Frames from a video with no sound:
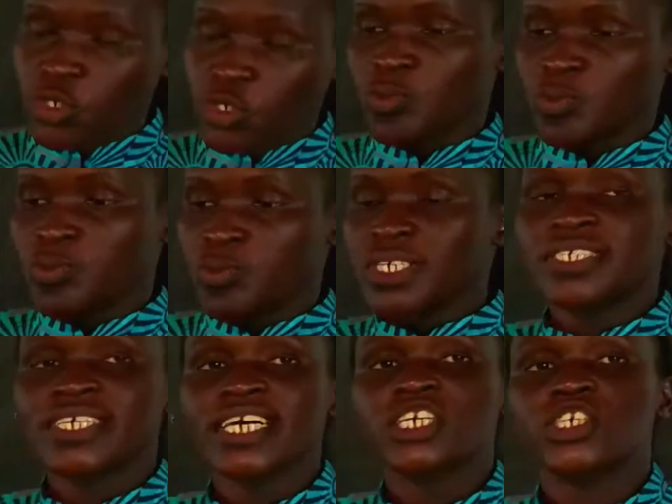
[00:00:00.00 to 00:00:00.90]
actually
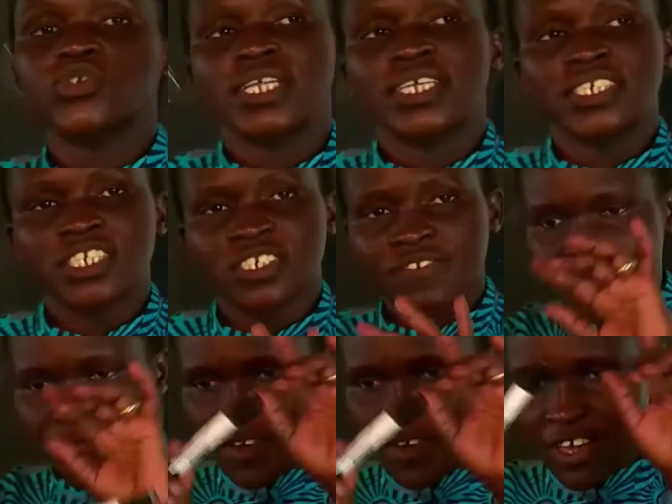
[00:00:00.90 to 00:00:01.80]

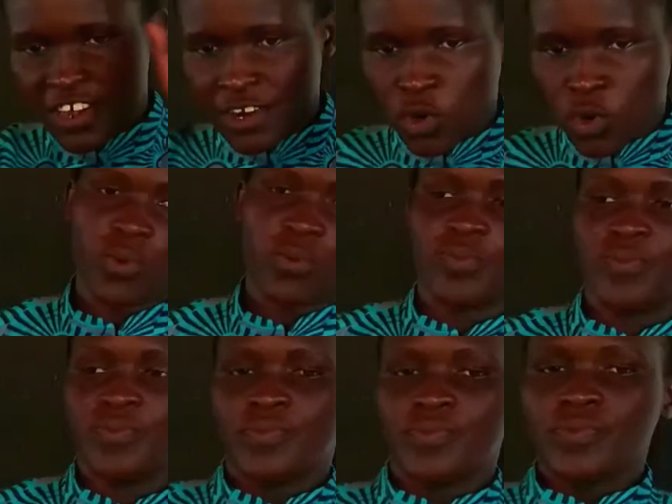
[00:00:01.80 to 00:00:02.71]
spherical
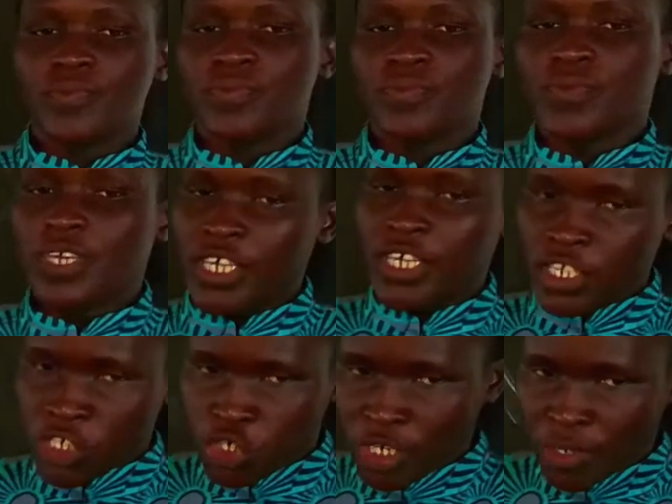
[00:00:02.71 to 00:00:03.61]
in shape.
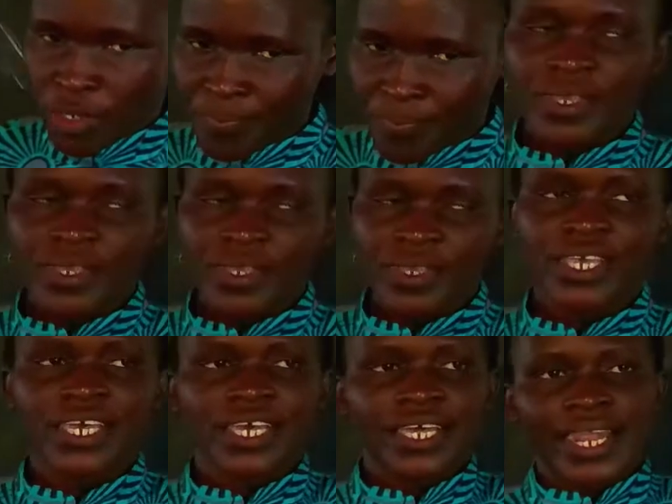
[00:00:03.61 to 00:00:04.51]

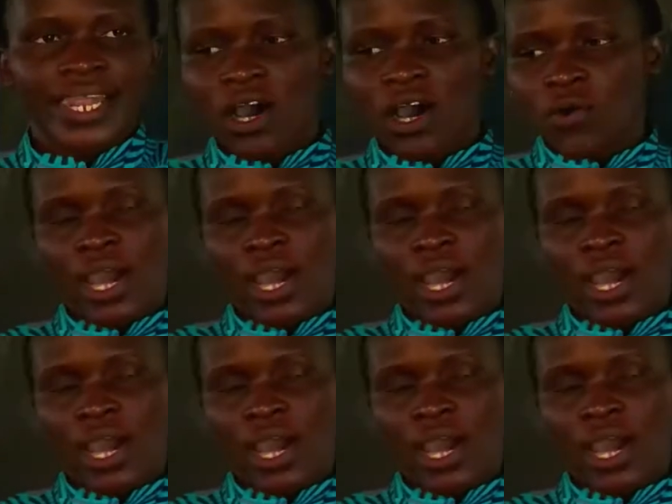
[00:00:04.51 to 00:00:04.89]
Now, I want us